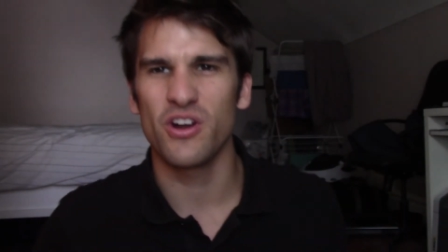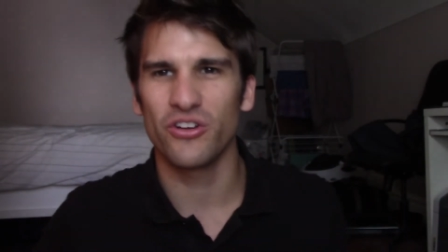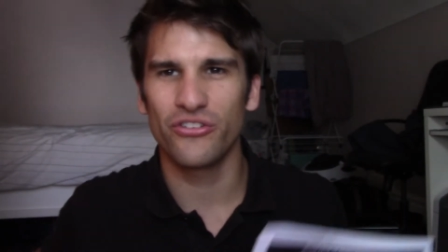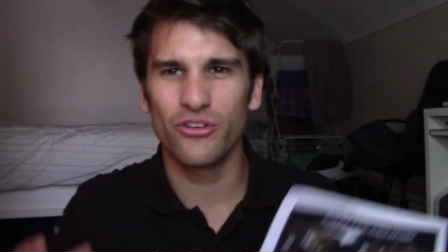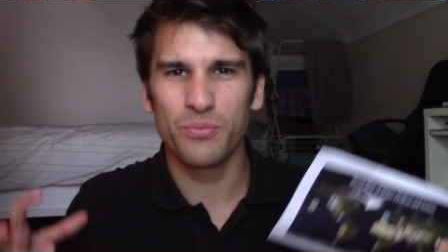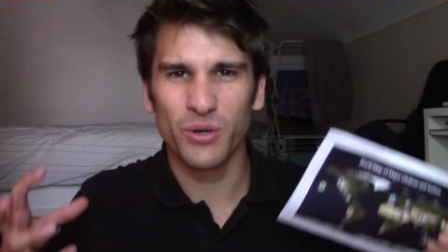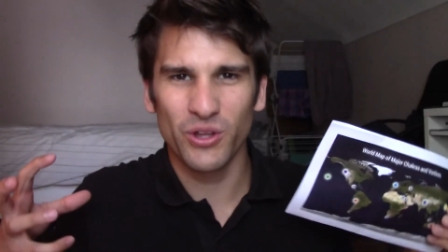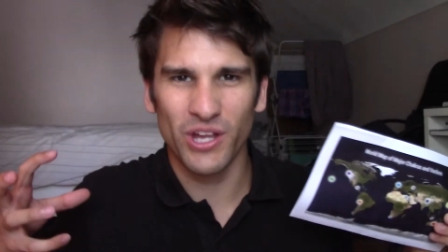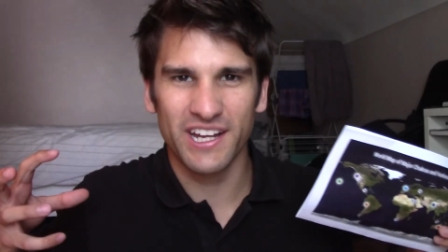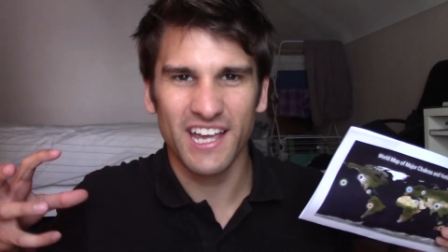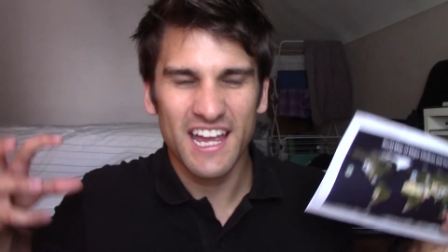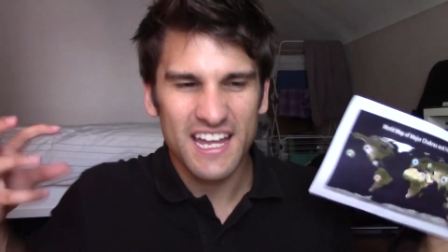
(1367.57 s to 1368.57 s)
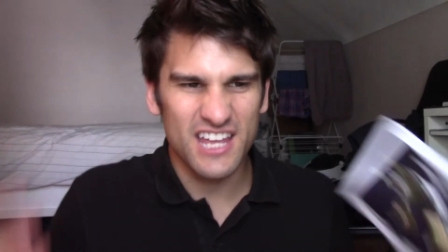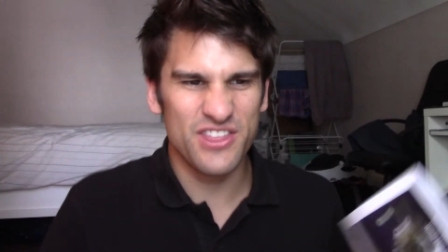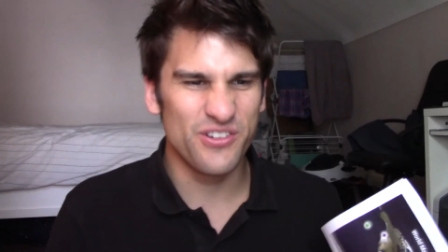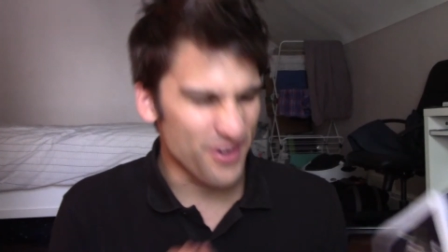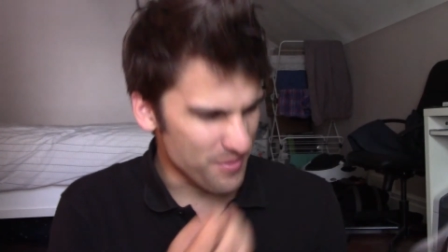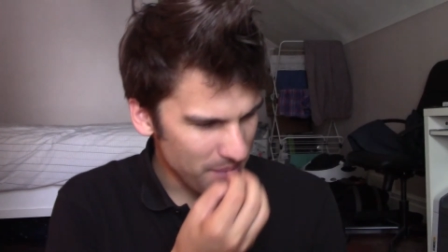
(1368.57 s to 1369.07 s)
is super like in
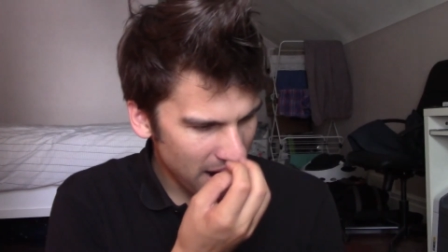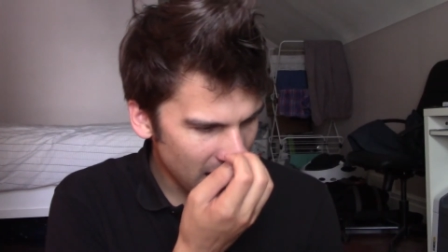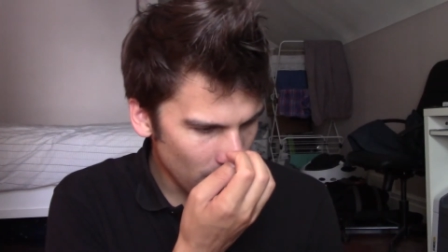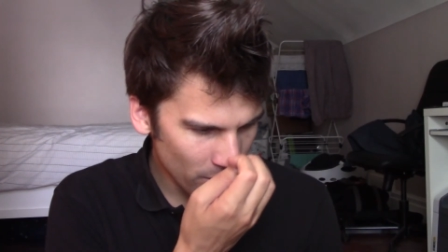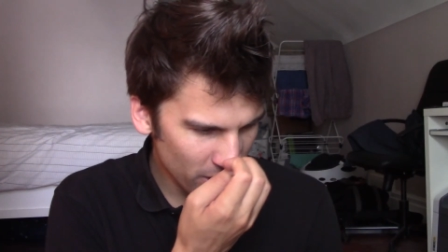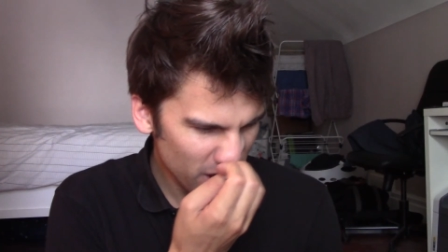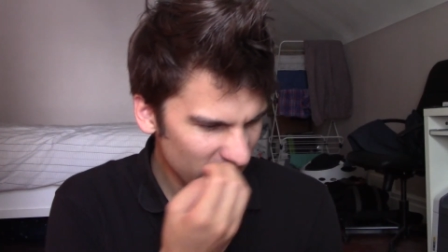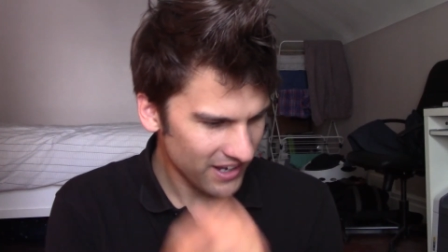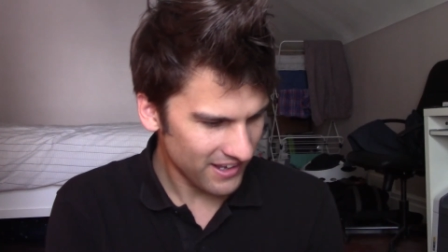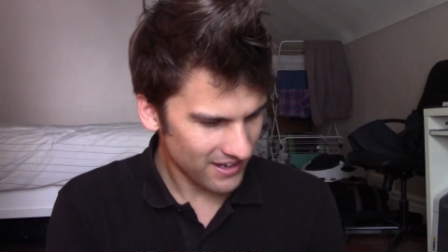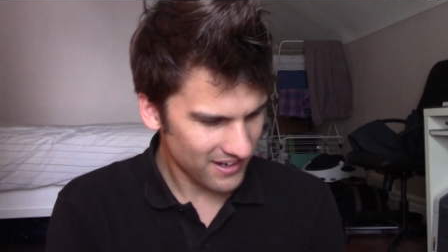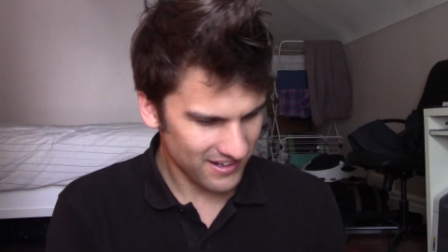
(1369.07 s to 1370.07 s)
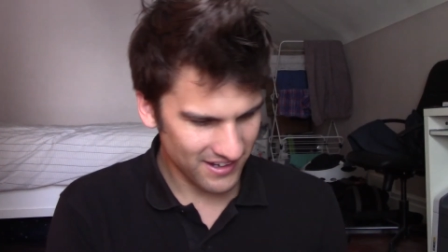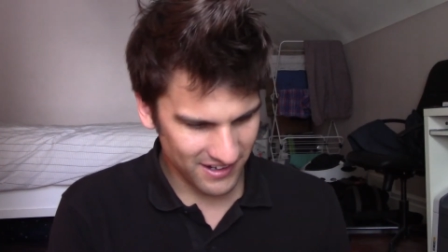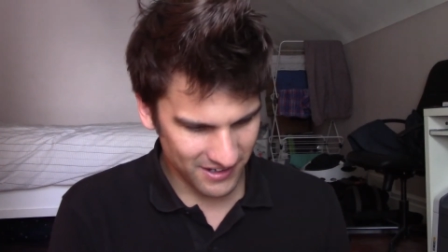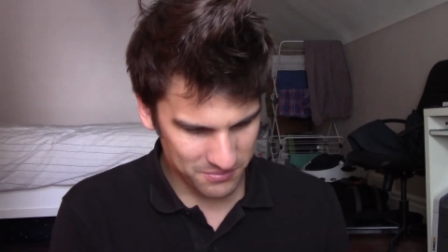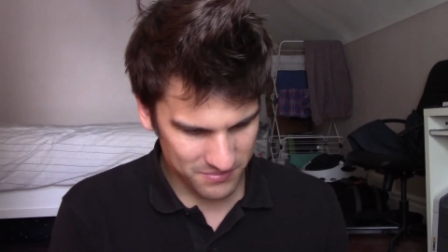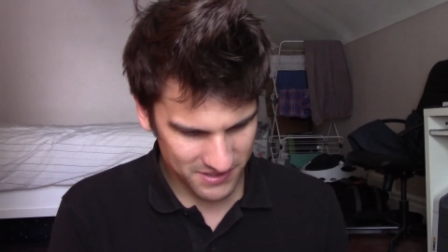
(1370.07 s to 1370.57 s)
their own power.
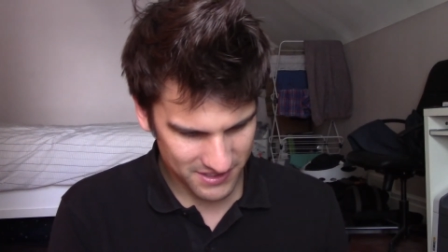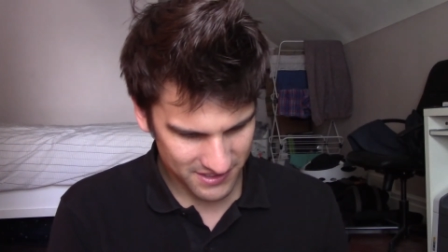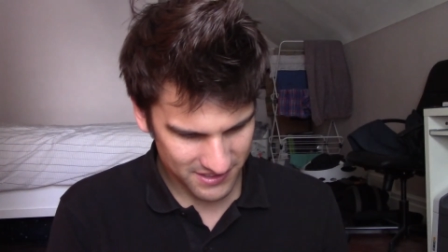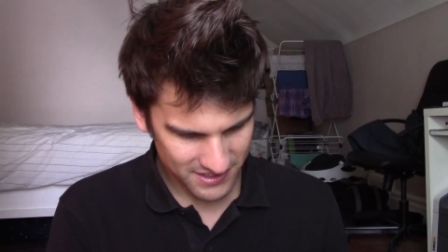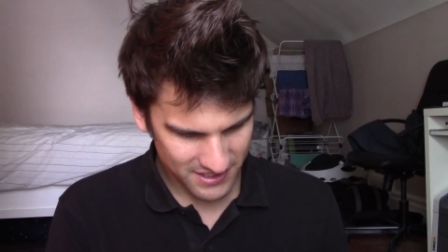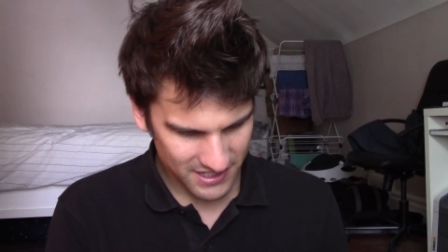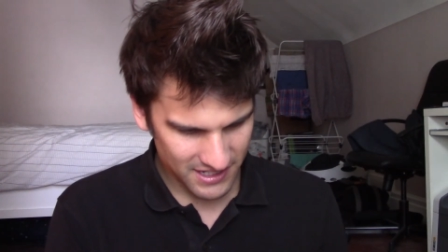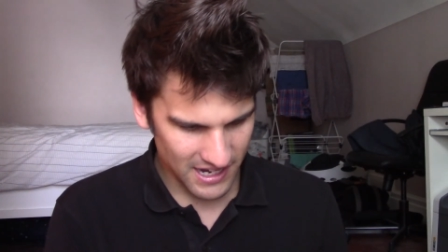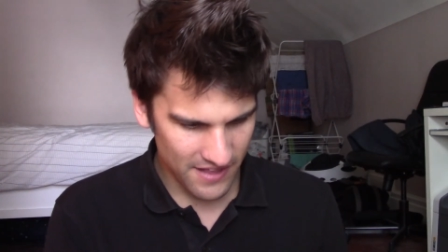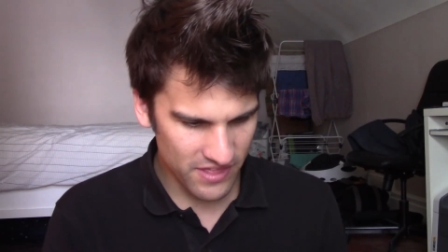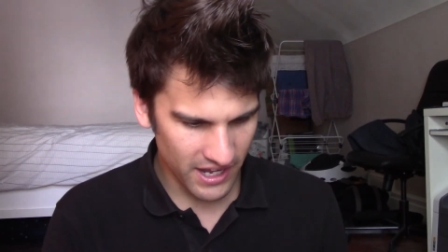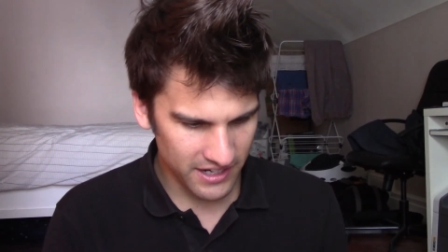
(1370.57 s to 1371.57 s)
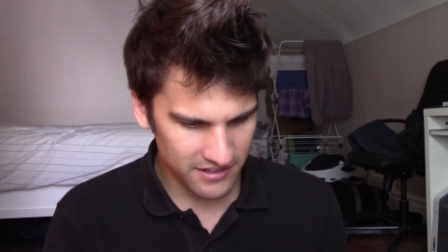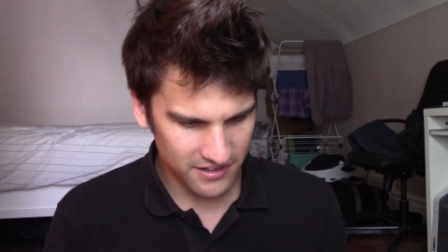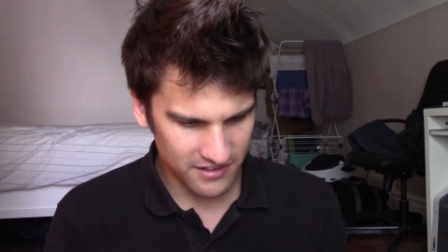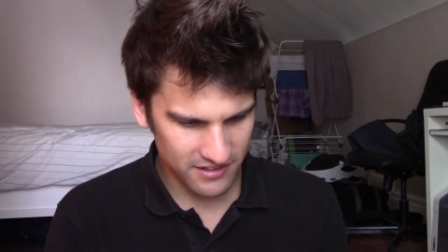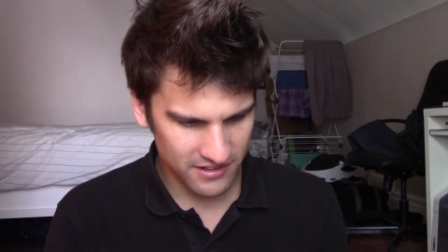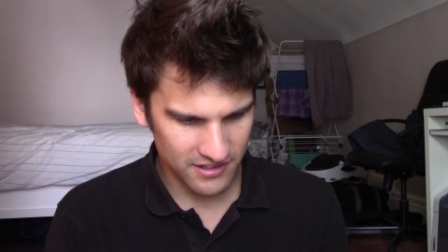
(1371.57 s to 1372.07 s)
And then,
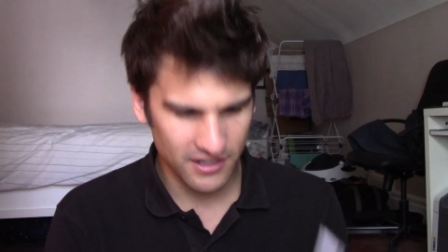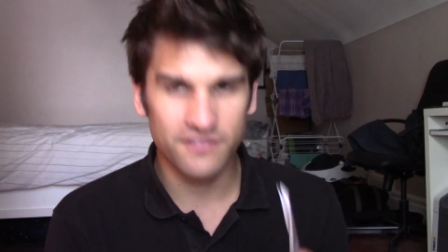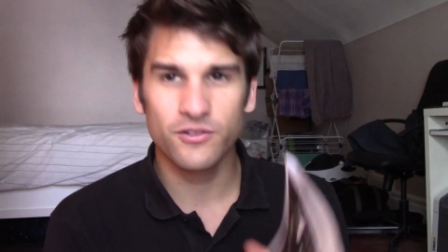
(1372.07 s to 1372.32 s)
of